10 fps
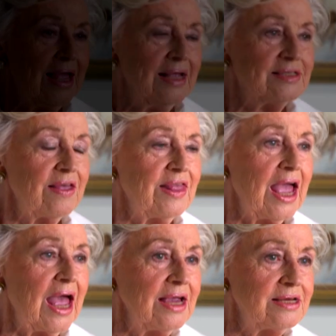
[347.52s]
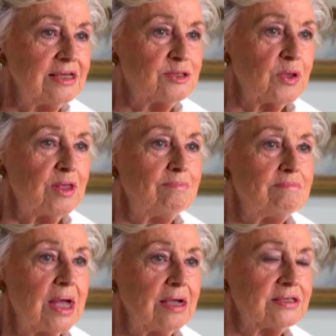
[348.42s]
So the 80s were the
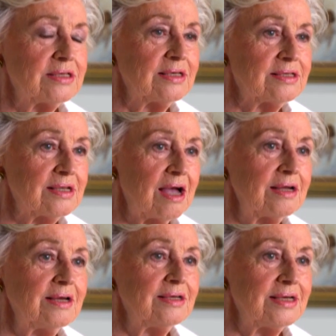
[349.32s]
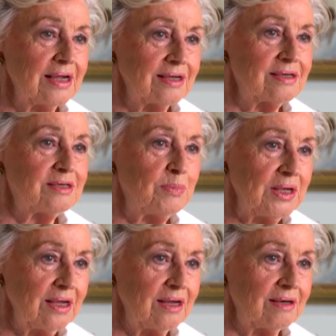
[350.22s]
most exciting decade to
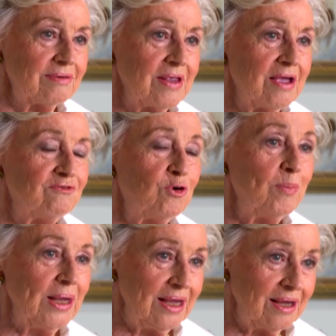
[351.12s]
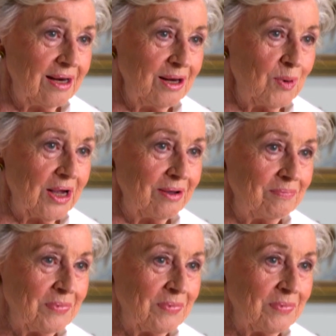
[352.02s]
be in, for me anyway.